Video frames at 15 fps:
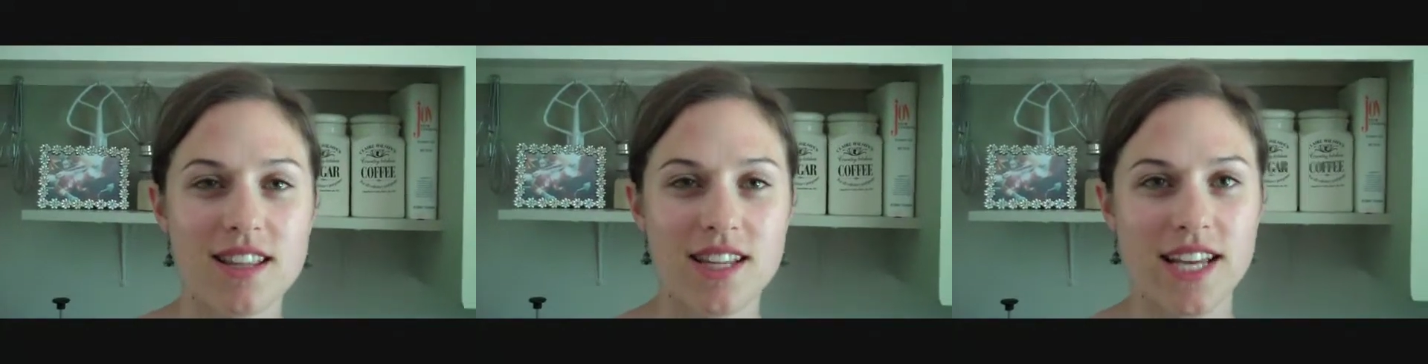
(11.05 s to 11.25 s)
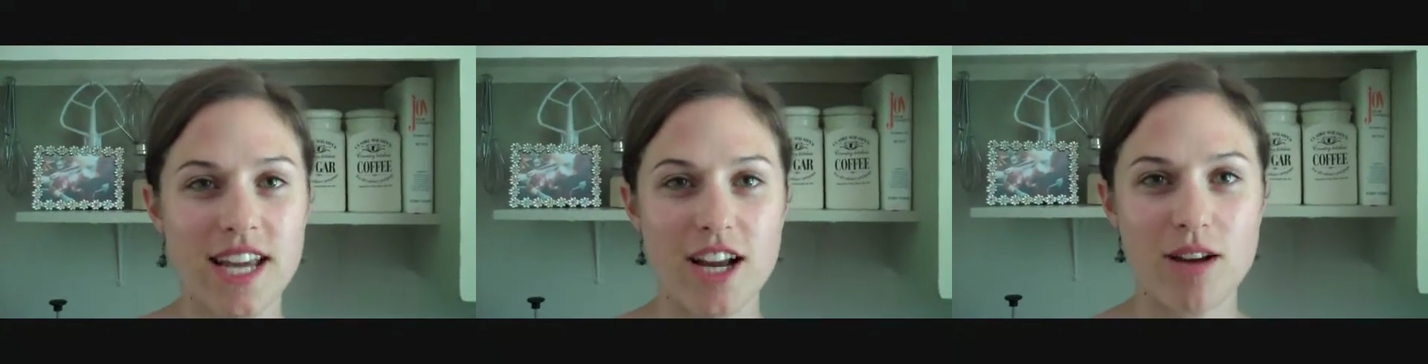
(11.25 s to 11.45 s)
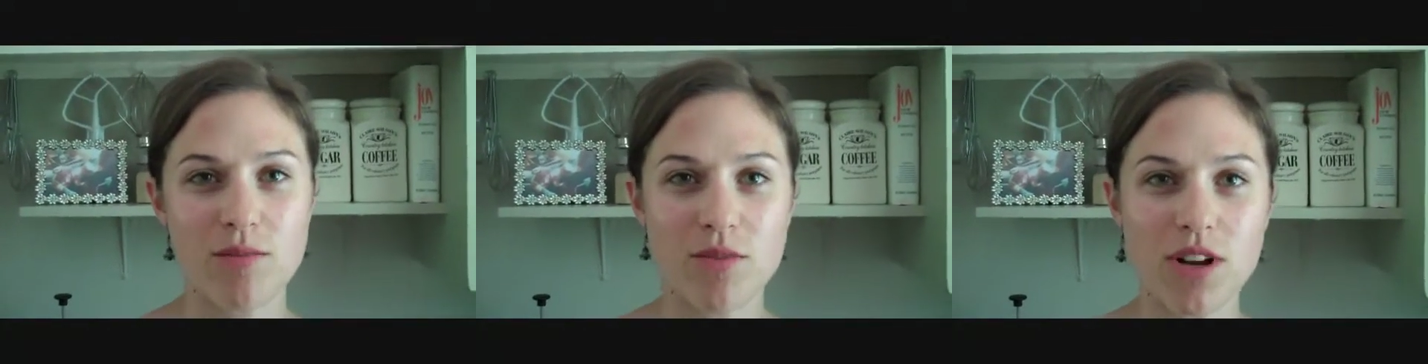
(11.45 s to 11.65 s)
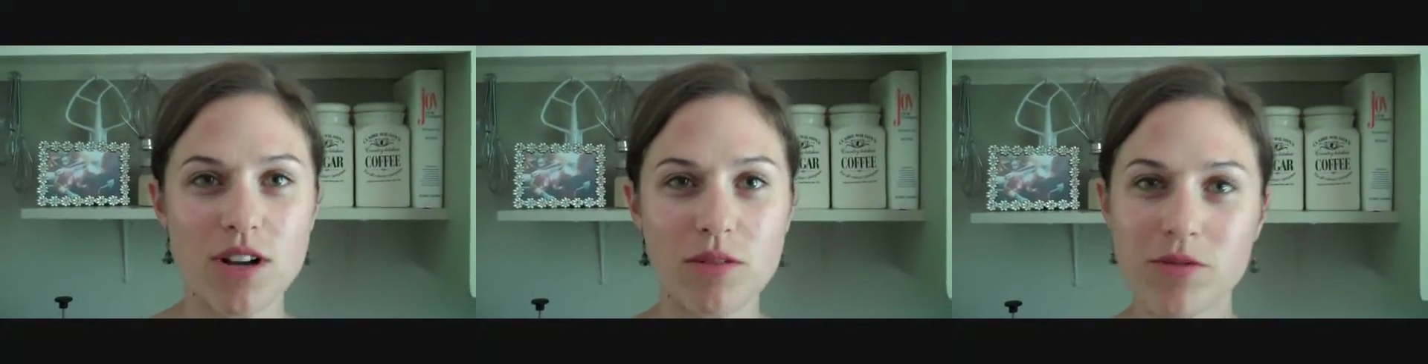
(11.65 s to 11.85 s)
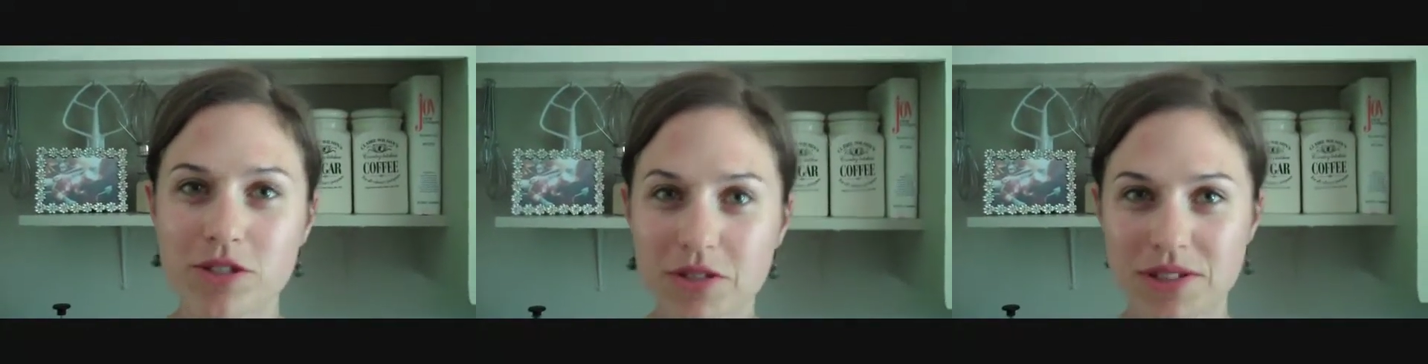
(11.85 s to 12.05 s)
the
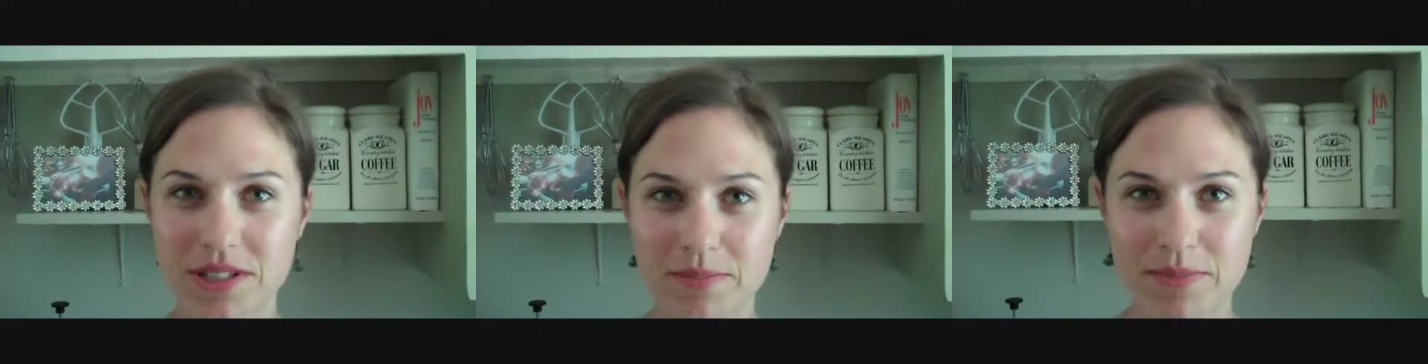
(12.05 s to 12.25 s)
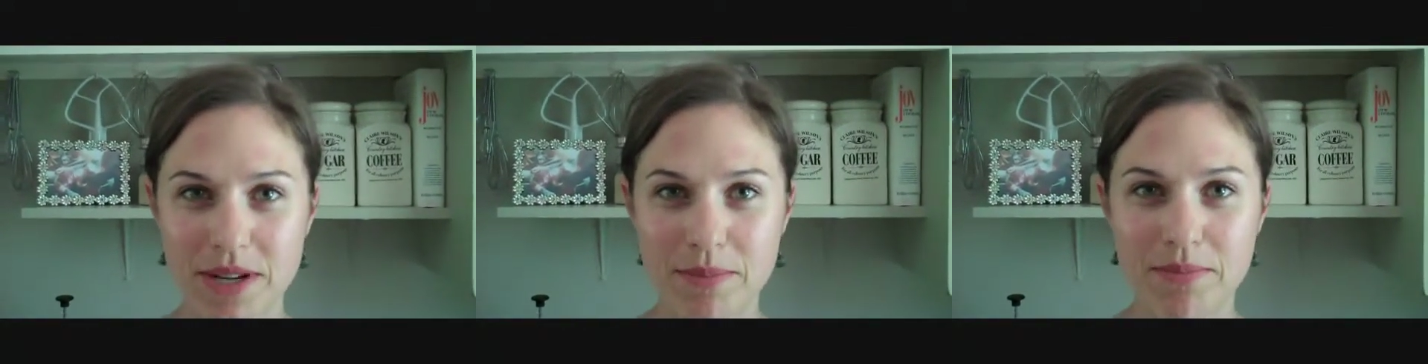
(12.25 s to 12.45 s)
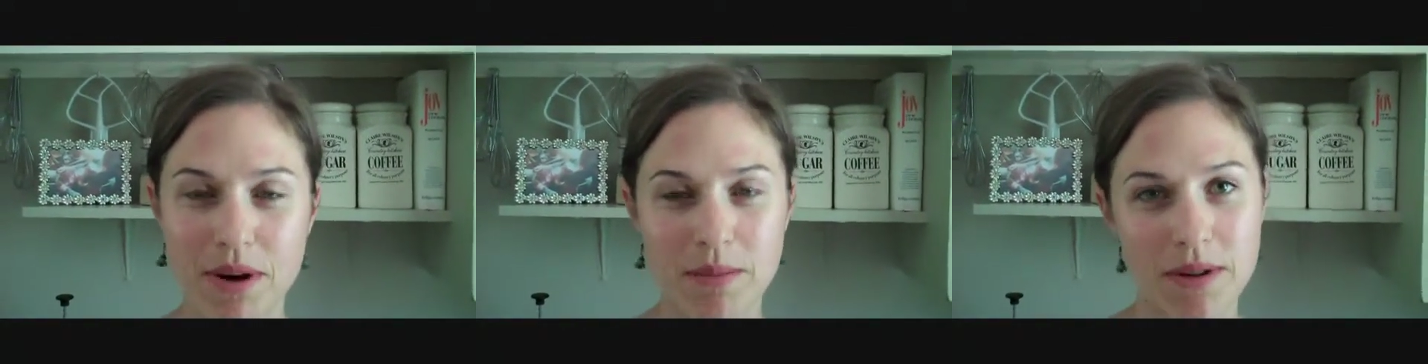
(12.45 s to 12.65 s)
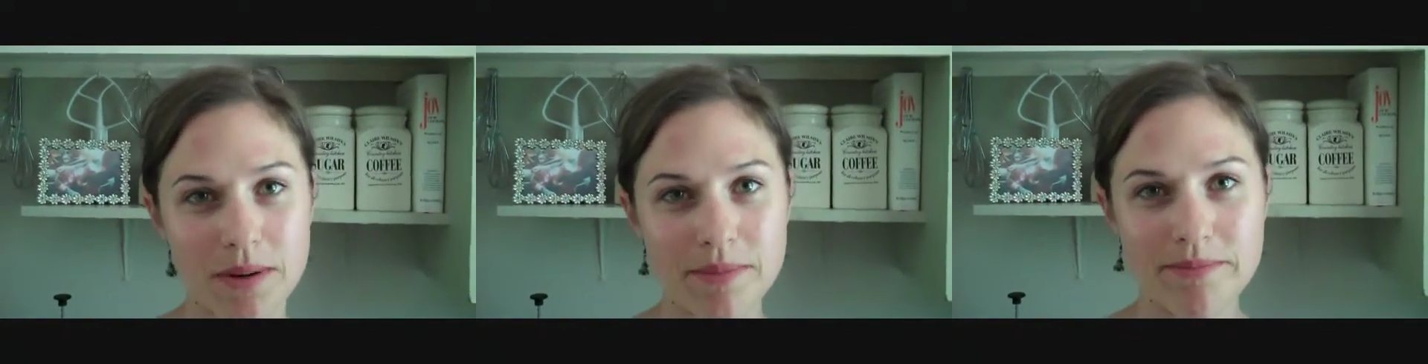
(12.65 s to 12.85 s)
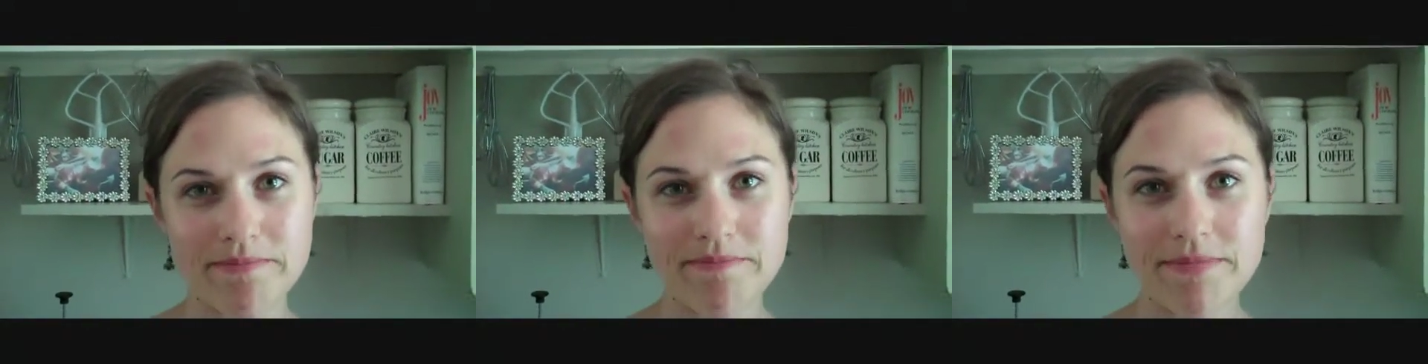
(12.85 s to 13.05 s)
camera, which is a big bar.